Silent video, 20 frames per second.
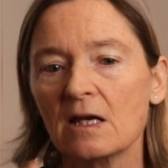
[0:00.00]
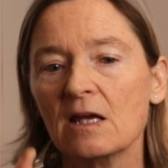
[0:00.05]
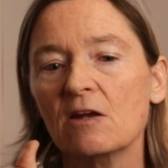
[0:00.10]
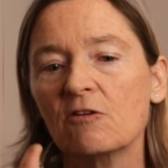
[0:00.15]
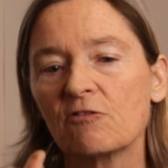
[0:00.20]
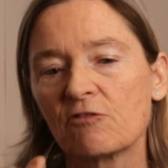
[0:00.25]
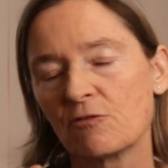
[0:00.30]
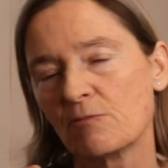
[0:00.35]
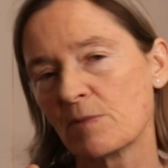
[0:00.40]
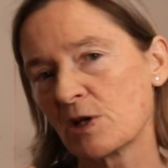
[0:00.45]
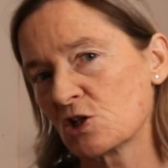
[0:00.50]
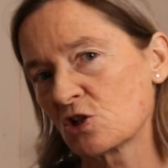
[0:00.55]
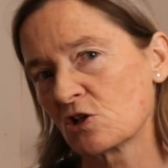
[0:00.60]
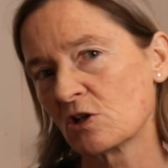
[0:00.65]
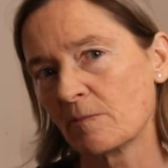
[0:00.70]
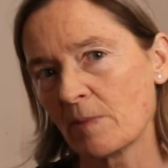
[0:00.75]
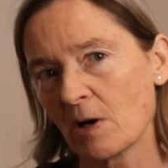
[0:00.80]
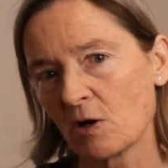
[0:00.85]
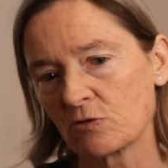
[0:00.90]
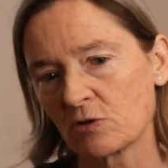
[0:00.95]
information
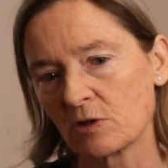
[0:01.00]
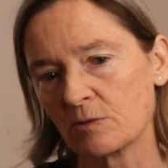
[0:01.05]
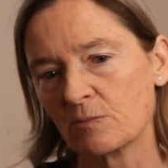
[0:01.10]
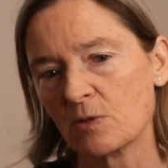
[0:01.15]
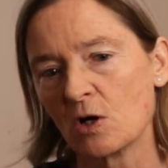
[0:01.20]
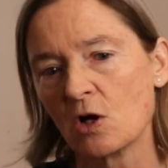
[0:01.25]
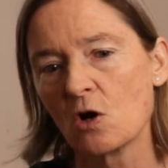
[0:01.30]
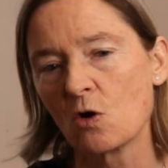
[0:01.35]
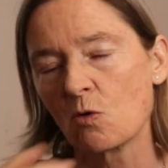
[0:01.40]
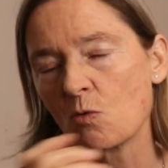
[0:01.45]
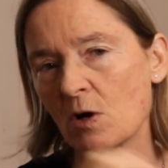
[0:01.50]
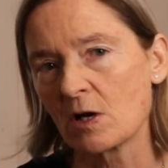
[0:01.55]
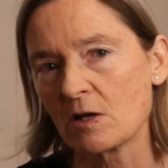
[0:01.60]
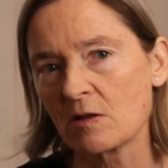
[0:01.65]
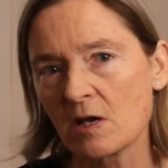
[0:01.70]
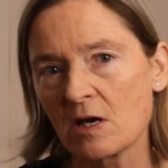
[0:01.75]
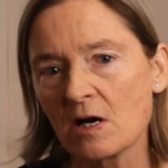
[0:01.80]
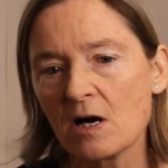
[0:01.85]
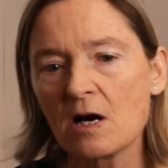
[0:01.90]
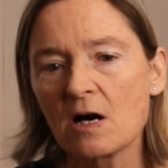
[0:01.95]
about them, where
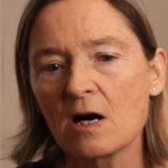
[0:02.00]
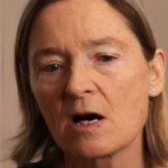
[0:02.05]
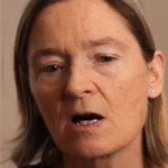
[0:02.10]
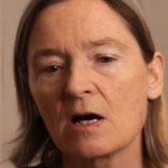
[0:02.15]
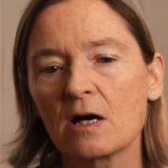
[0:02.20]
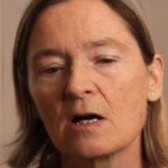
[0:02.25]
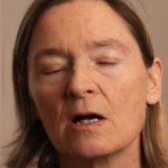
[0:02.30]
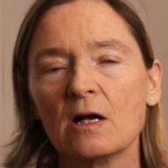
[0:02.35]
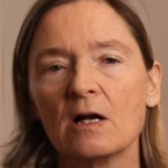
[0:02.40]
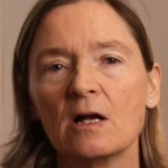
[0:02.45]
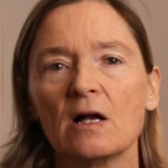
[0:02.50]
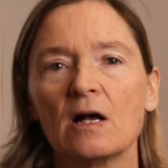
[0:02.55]
they are,